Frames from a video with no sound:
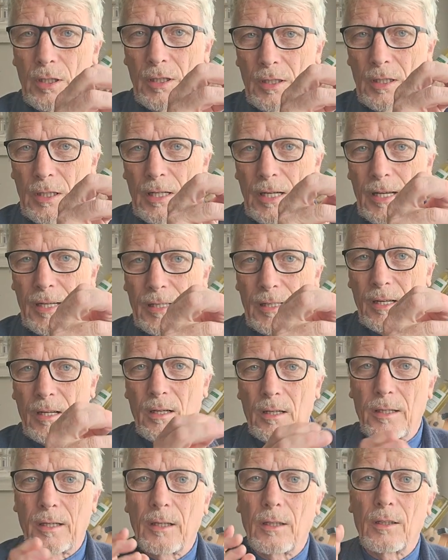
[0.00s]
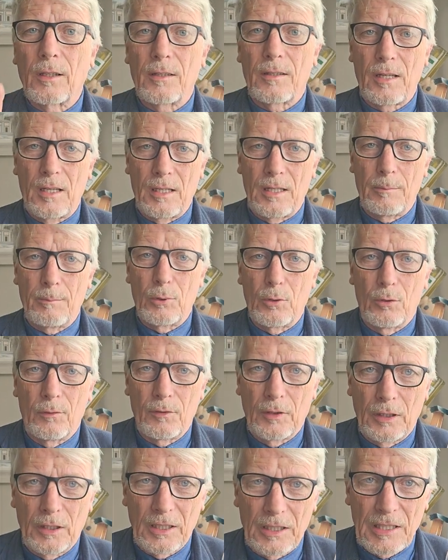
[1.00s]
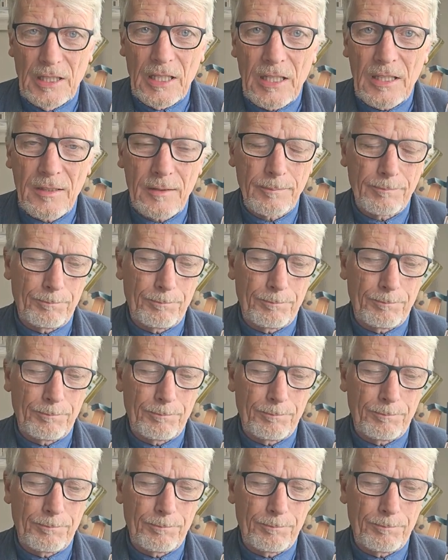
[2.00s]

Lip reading: in a Glencairn. I'm going to take it perfectly neat.